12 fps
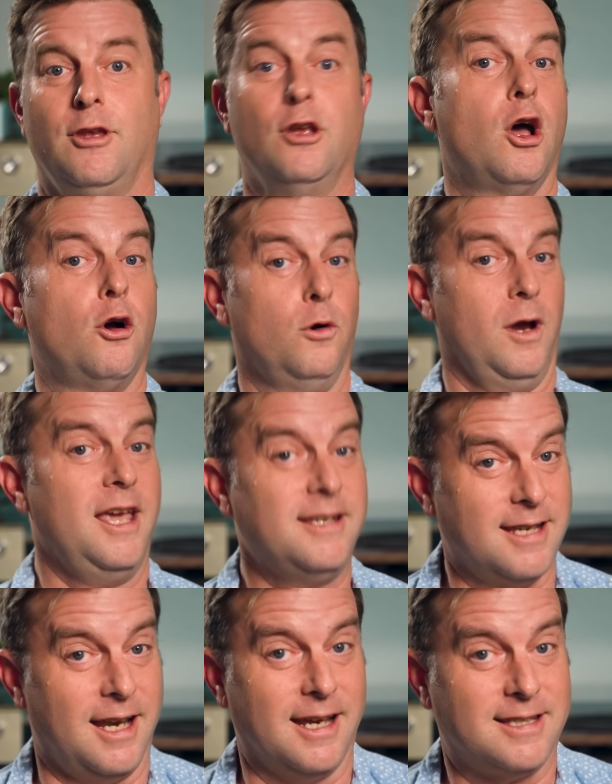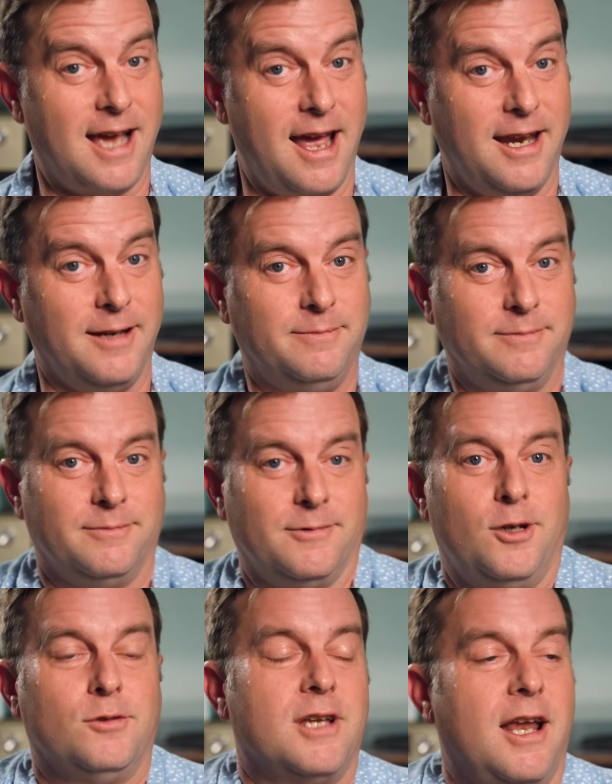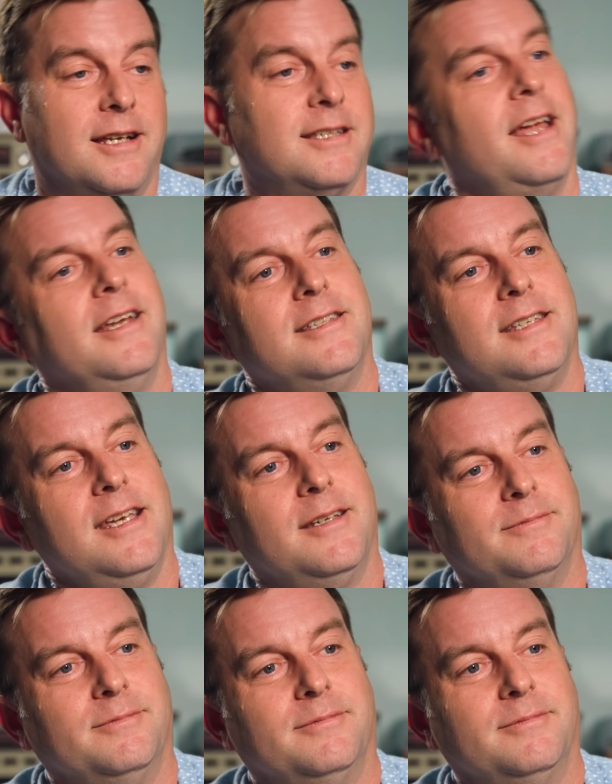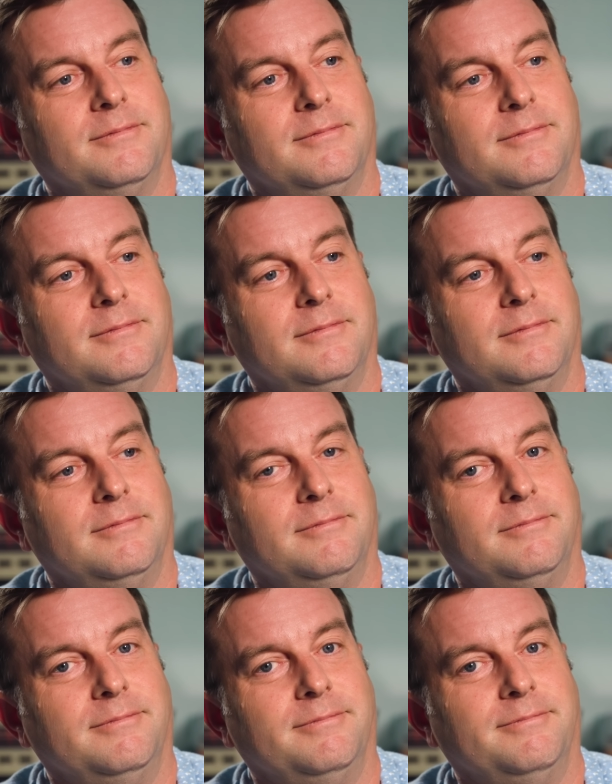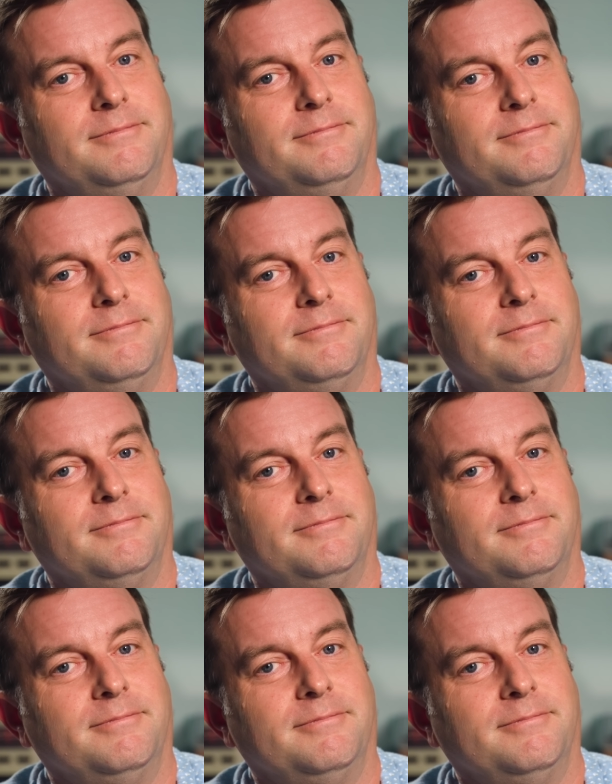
You know who isn't excited? Who's not excited, Z? I guess